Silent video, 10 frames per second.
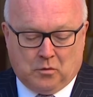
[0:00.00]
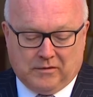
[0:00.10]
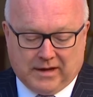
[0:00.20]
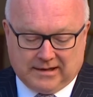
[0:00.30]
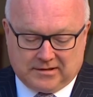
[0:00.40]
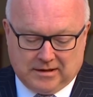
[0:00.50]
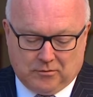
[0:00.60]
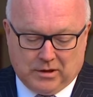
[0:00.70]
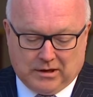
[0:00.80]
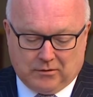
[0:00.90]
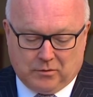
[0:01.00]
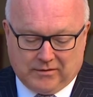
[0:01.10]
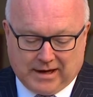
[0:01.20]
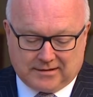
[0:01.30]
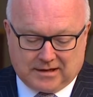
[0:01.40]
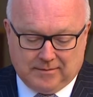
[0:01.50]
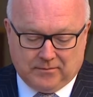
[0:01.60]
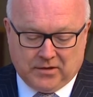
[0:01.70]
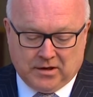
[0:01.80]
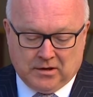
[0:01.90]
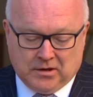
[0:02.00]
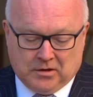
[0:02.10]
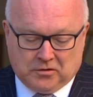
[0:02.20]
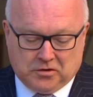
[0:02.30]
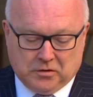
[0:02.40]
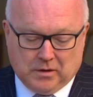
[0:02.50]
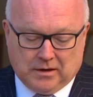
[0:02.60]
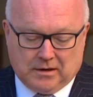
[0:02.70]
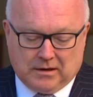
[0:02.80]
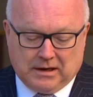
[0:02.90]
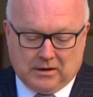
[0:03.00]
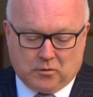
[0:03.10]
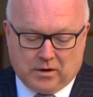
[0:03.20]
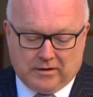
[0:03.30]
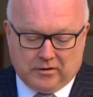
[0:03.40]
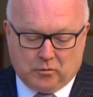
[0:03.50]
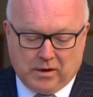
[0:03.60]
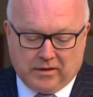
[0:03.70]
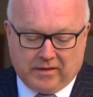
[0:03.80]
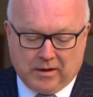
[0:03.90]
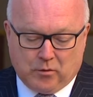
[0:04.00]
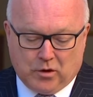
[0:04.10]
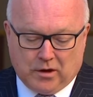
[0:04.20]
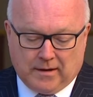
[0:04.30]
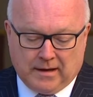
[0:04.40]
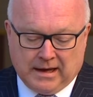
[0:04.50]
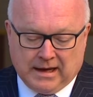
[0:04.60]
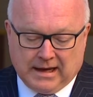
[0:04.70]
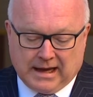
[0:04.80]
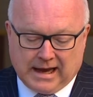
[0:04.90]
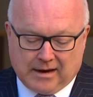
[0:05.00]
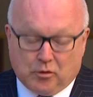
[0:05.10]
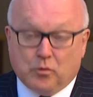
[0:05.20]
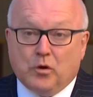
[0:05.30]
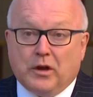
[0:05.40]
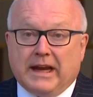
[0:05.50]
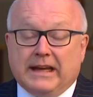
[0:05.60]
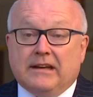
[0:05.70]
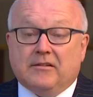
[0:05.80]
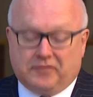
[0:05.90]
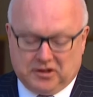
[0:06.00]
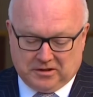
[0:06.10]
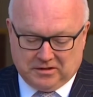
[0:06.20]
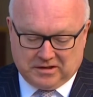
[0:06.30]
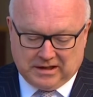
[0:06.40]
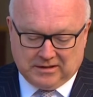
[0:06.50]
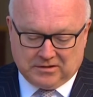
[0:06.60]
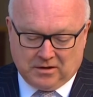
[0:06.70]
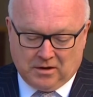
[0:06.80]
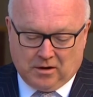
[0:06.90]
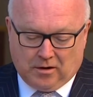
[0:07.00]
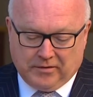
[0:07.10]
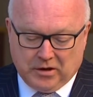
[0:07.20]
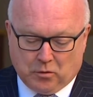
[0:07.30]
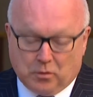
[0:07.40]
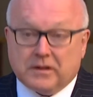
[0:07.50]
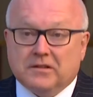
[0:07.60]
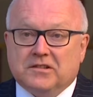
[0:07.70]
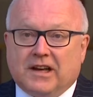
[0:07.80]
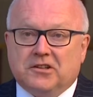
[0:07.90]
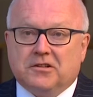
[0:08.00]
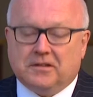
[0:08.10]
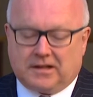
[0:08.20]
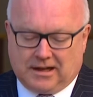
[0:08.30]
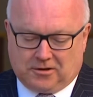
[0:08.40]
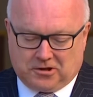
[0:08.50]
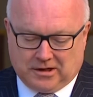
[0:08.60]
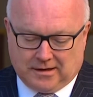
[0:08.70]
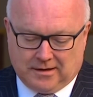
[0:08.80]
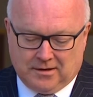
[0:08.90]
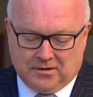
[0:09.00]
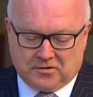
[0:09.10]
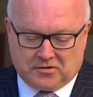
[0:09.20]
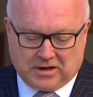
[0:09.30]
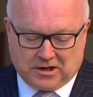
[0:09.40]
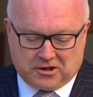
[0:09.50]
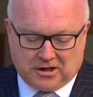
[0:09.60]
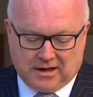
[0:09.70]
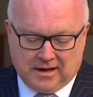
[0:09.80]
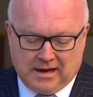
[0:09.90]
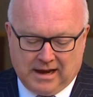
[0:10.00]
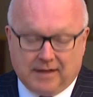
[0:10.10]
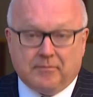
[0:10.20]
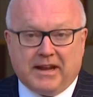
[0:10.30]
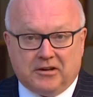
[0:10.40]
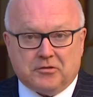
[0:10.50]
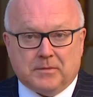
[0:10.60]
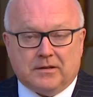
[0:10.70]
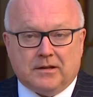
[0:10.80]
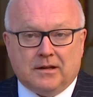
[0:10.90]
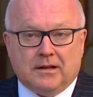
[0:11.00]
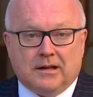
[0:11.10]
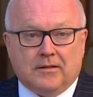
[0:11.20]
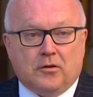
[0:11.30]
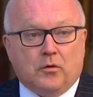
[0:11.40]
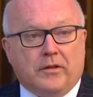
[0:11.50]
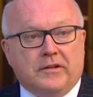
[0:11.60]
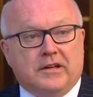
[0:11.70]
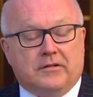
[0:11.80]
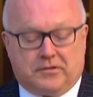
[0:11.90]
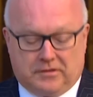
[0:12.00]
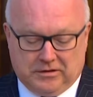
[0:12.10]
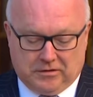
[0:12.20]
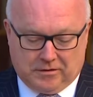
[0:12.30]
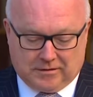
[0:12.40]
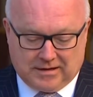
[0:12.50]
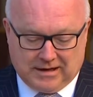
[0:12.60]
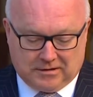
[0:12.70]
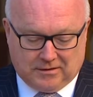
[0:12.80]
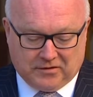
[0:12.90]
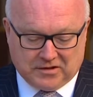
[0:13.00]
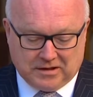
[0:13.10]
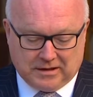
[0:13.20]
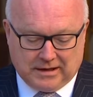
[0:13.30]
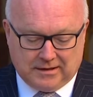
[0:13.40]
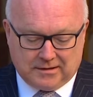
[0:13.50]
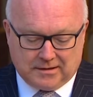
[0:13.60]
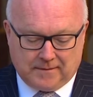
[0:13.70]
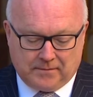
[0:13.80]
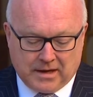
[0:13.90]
We've asked him to inquire into whether there are or were any deficiencies of the organisational culture, structure and management in the Northern Territory's youth detention facilities,